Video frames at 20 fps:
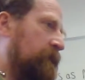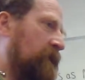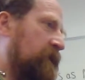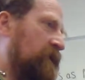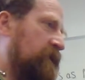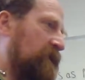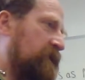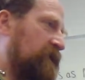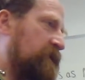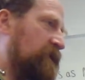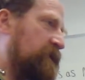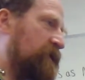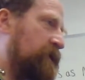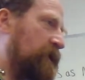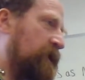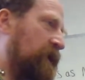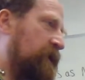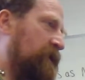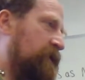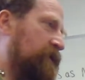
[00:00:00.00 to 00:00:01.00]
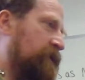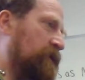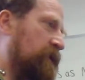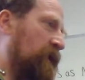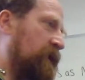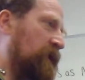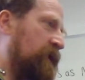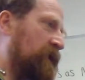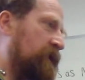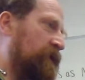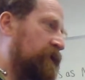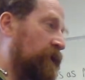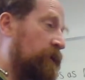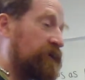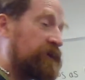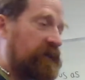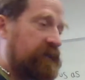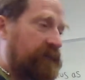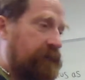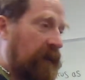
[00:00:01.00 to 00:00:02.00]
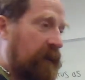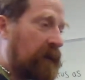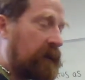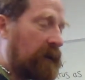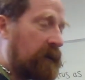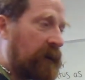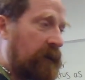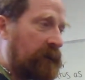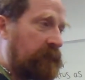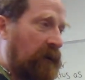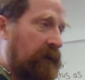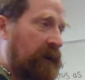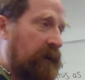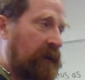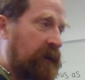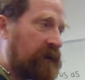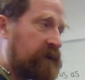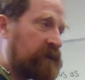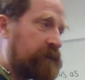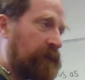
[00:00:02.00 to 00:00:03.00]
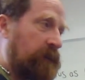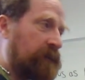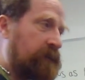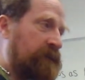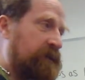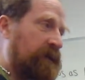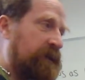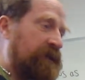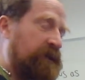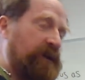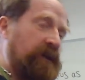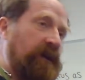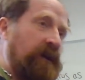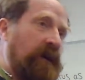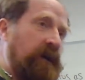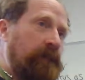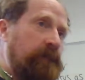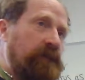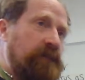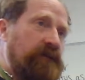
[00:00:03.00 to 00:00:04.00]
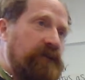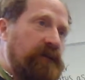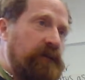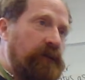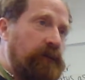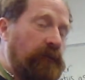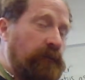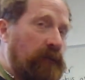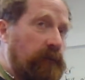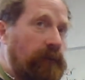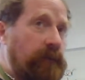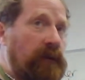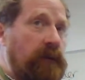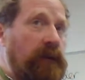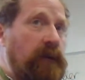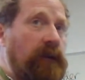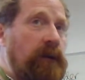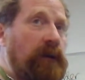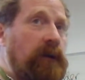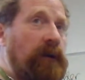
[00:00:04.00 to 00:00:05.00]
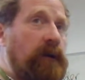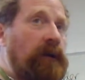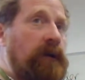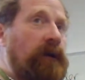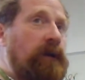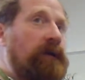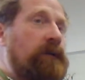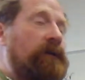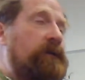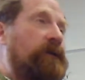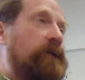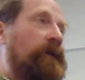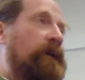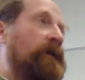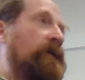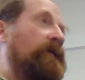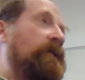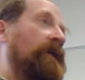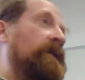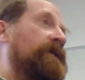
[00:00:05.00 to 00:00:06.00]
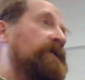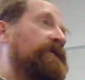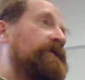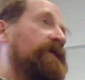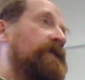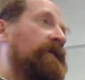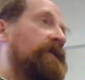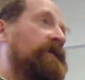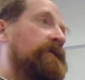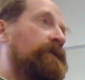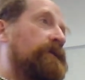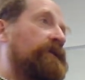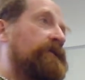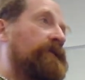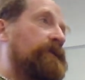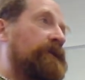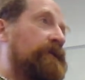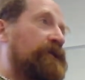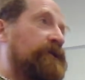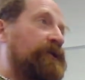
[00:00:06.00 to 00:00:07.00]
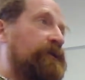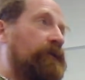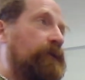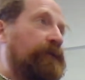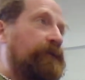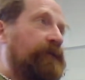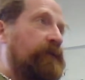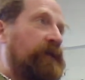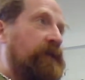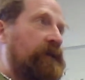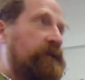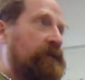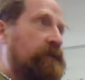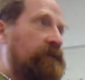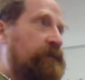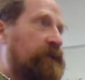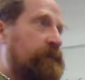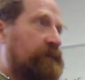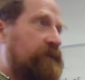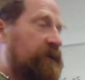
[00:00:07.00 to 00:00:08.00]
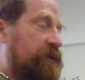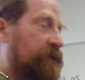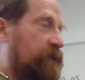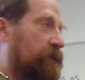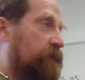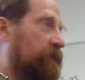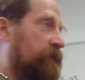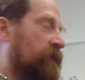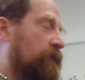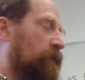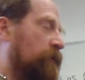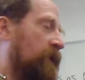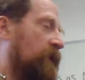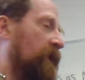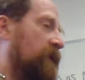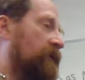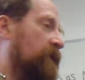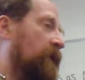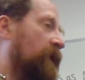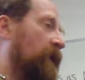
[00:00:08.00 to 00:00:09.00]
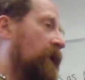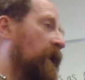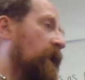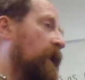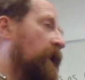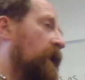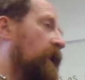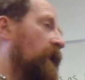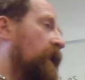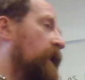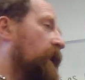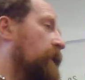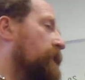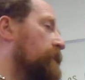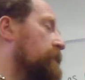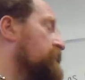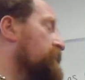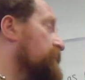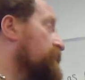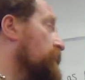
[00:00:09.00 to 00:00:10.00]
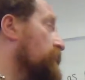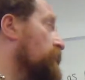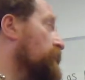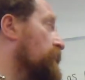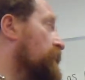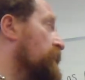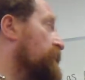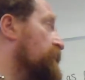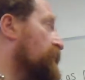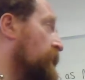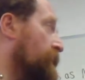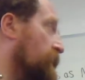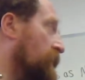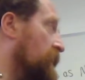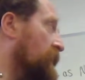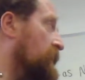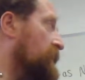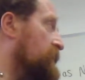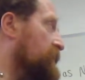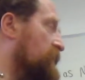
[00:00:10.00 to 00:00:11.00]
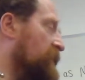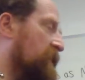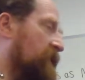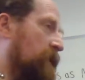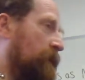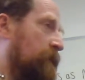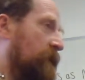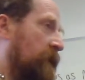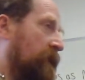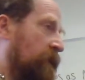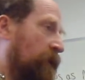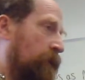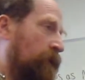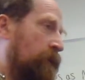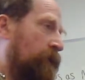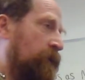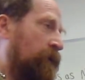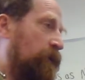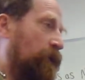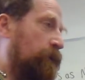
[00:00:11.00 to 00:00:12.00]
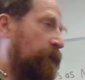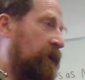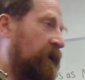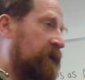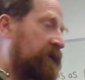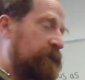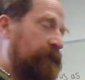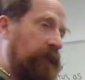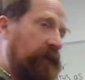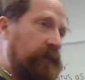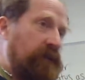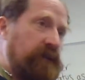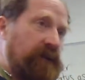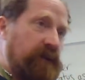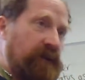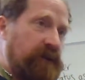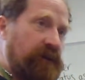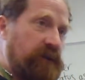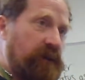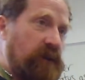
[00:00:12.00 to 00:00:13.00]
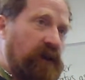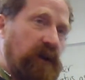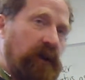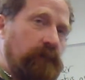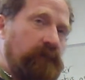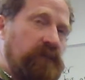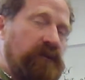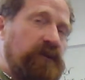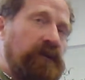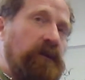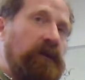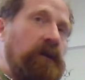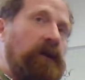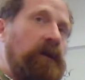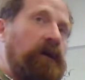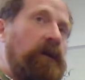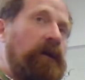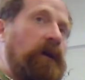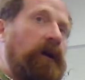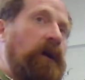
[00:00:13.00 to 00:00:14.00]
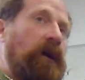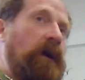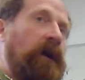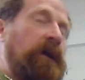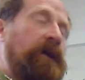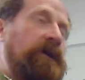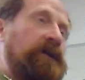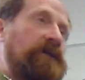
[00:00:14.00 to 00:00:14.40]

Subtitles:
Just as you had Joseph Mengele running experimentation camps in Europe, doing horrendous things with Jewish children and gypsy children and what have you. So the Japanese set up their own human experimentation camps and